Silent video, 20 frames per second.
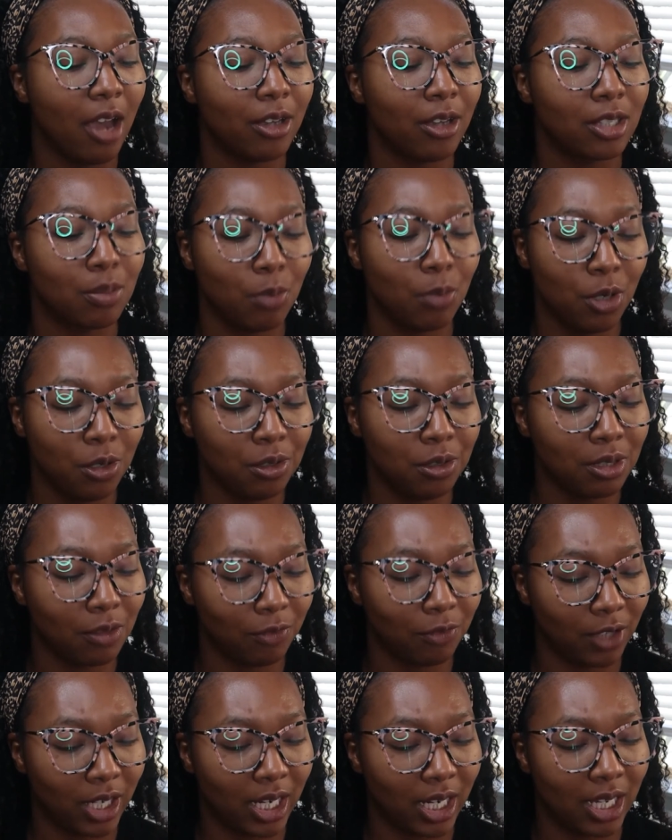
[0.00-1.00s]
smooths
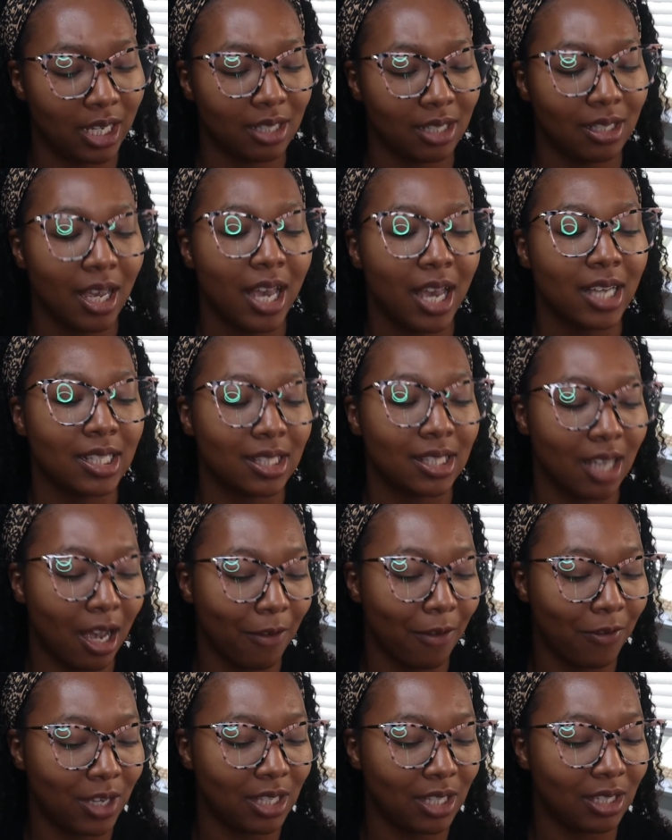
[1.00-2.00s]
frizz,
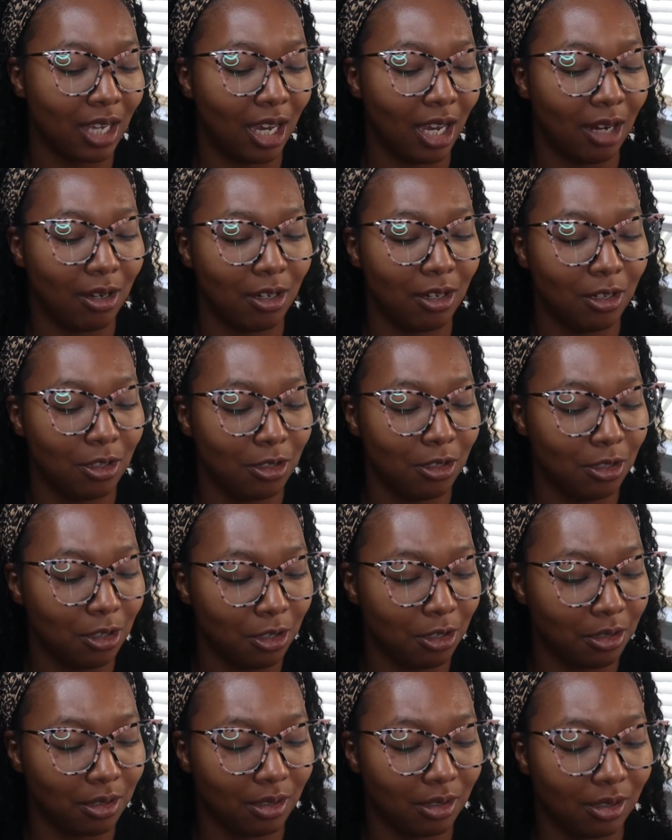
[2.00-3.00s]
softens
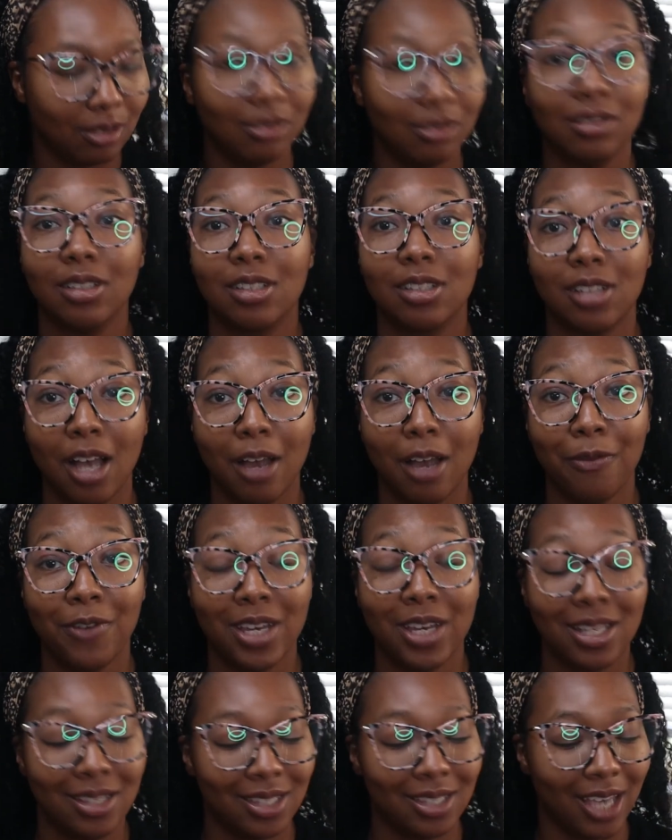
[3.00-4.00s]

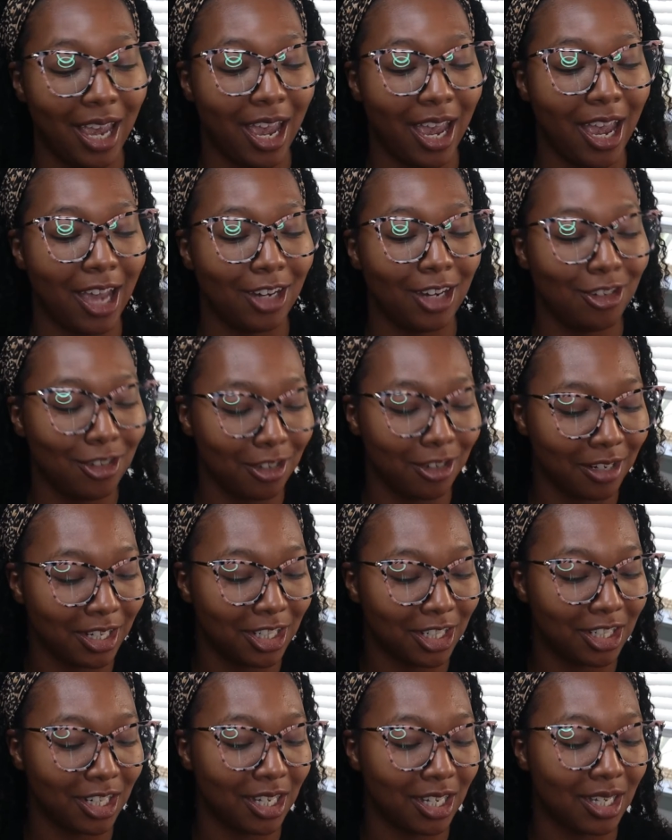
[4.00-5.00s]
and
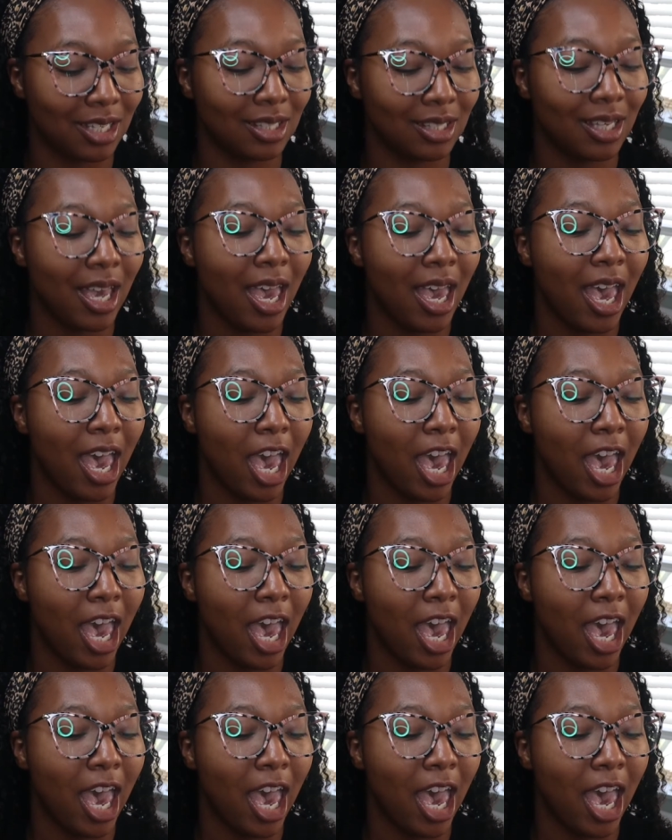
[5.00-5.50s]
nourishes,